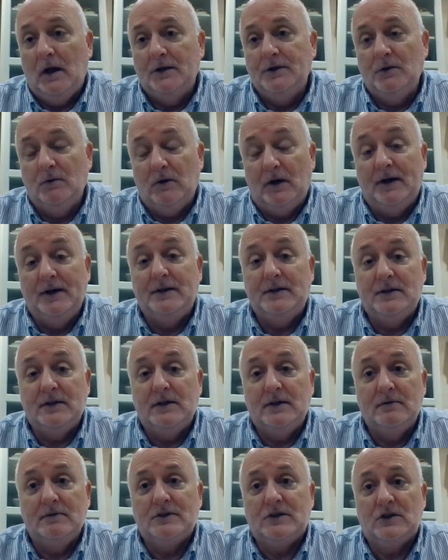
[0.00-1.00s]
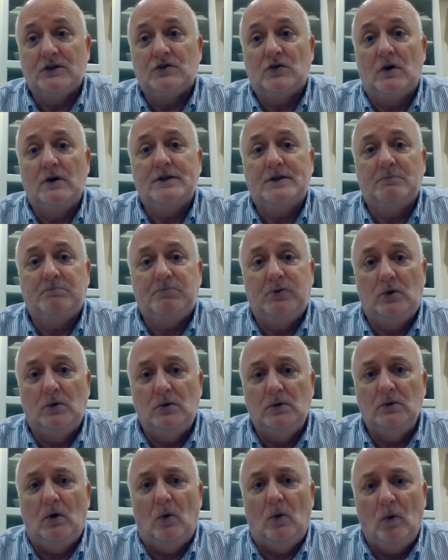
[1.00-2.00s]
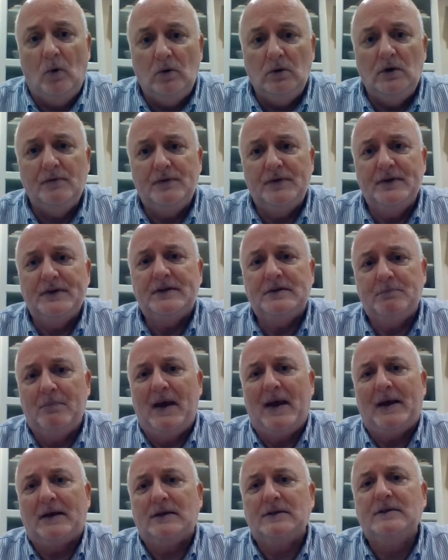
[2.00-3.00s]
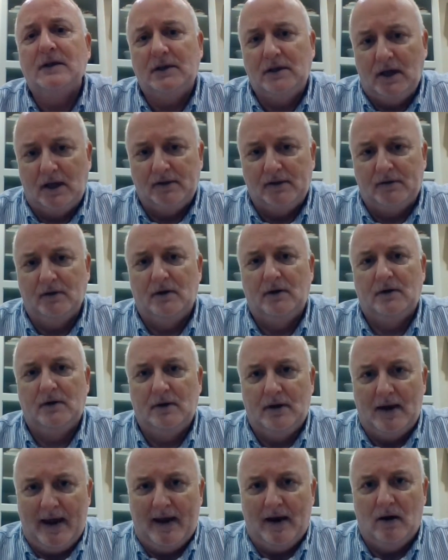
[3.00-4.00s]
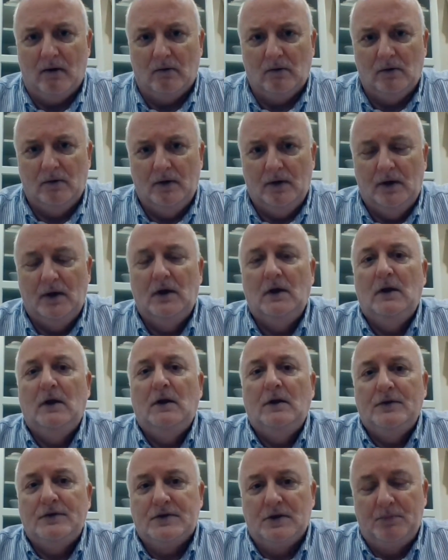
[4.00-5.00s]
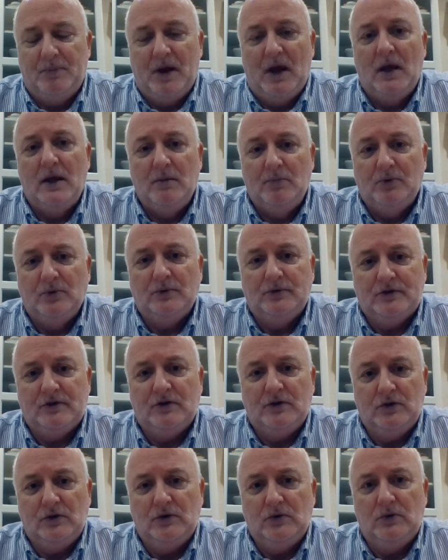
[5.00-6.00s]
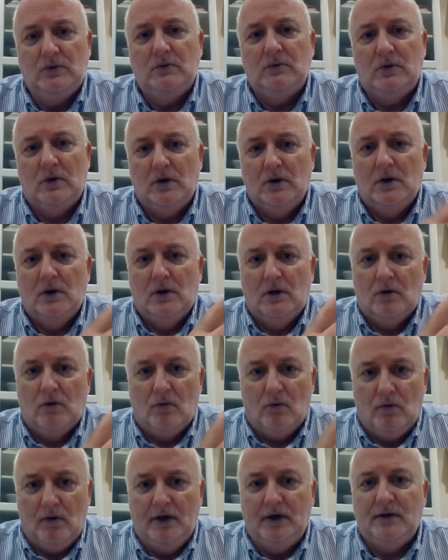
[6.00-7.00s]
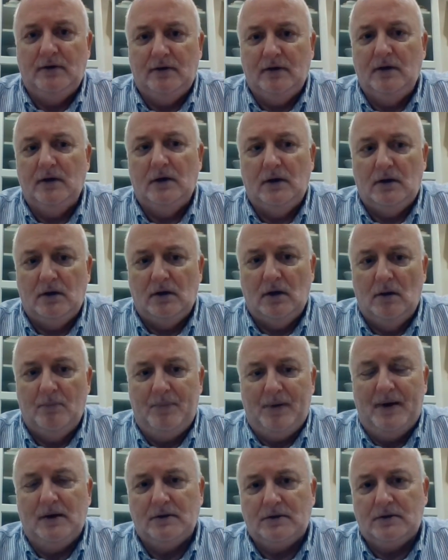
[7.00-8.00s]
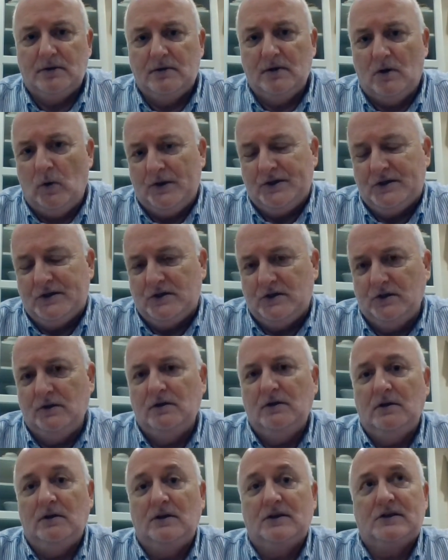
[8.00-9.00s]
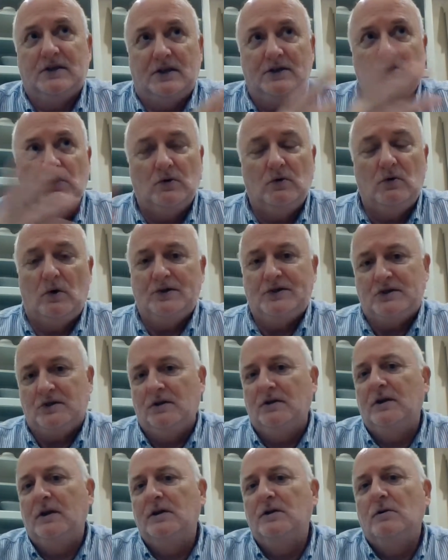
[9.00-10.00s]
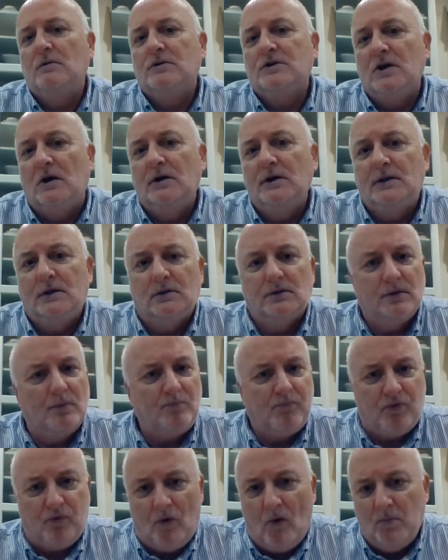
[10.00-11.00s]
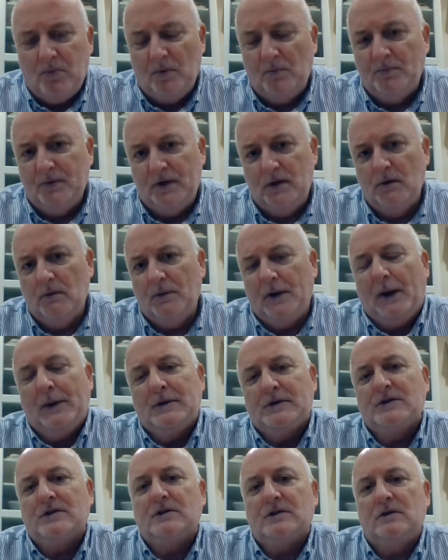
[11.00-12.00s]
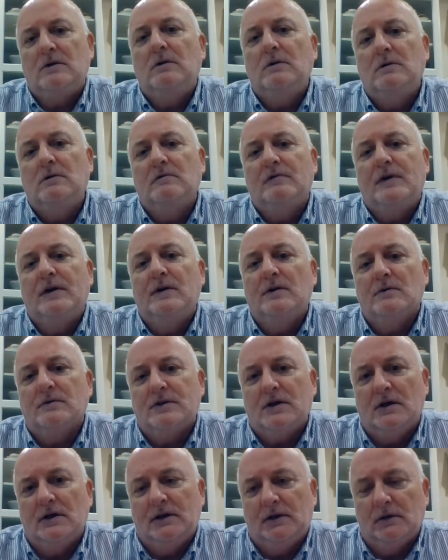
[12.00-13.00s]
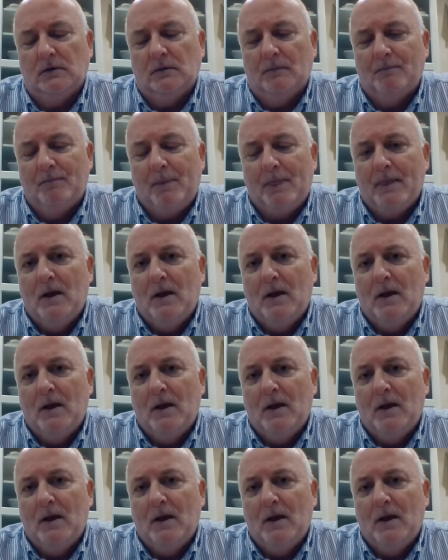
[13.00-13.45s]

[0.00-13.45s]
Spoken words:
And your idea is to try to pull all of this back together now to be able to rethink about the question, the essential question in your title, the problem that you're going to solve in your title.